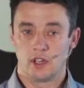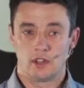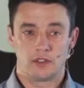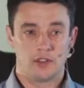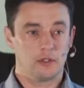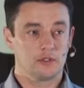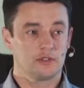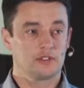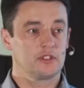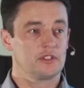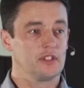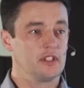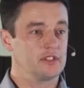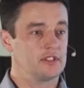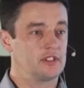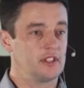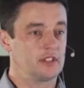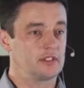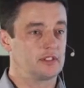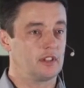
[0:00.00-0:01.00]
Those
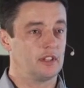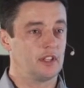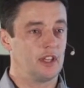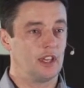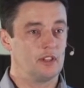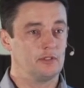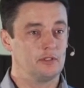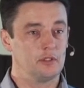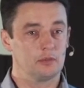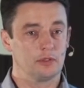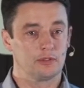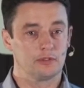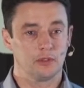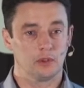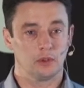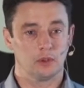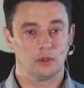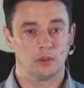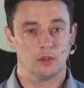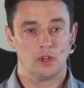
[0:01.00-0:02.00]
statistics I gave you
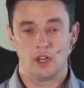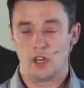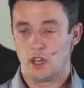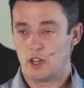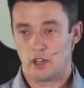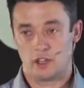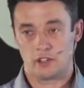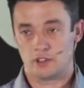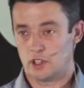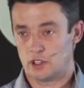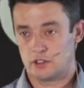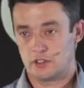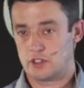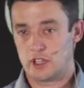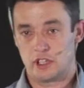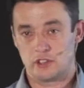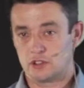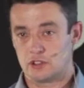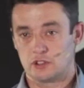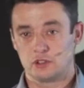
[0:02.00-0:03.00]
before,
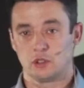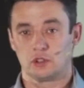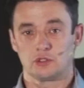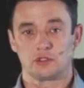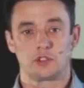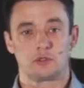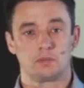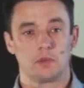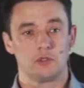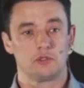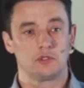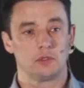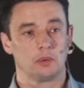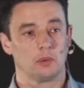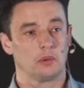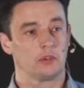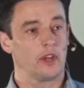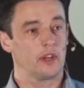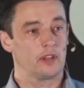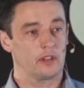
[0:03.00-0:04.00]
they're just not
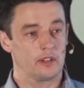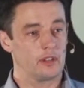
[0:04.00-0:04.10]
disputable.